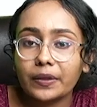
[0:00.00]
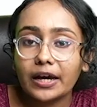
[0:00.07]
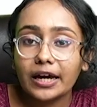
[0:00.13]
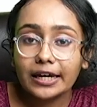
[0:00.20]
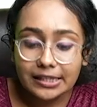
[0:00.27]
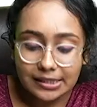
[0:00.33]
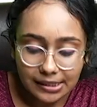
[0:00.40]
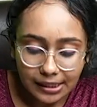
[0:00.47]

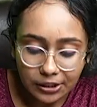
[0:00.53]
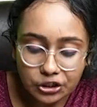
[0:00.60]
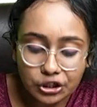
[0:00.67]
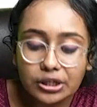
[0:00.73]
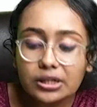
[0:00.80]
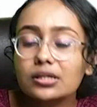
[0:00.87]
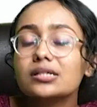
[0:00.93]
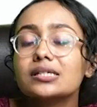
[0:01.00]
In such
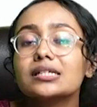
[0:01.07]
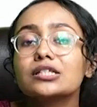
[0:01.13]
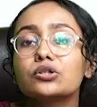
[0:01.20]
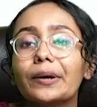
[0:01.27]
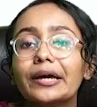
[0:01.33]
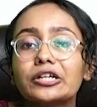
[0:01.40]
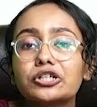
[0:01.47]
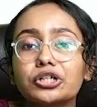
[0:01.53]
a
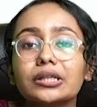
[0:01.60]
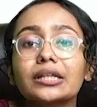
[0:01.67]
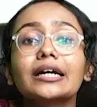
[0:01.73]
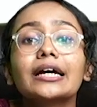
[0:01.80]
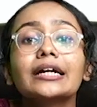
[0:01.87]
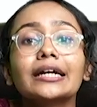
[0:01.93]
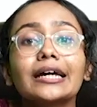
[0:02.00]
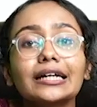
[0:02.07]
situation, the
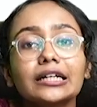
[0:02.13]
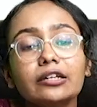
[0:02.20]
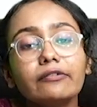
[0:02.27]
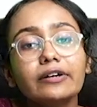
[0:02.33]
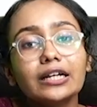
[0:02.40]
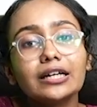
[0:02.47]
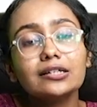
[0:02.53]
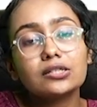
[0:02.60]

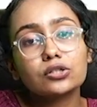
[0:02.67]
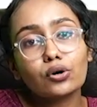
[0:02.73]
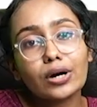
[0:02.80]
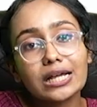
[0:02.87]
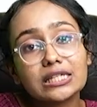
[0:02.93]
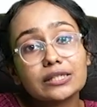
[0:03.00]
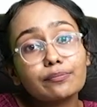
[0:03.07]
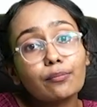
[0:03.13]
conductivity is known
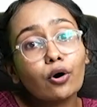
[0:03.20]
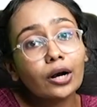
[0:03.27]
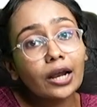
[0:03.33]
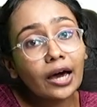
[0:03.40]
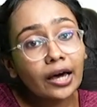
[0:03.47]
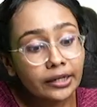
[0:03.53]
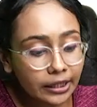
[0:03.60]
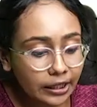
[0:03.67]
as
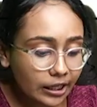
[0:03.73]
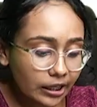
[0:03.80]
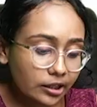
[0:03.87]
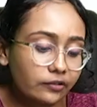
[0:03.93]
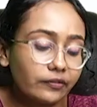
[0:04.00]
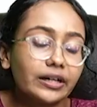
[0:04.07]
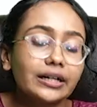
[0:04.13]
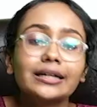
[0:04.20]
molar
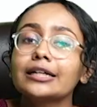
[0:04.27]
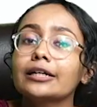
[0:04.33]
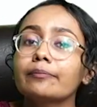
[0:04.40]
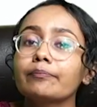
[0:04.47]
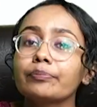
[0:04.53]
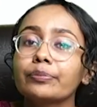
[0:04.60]
conductivity.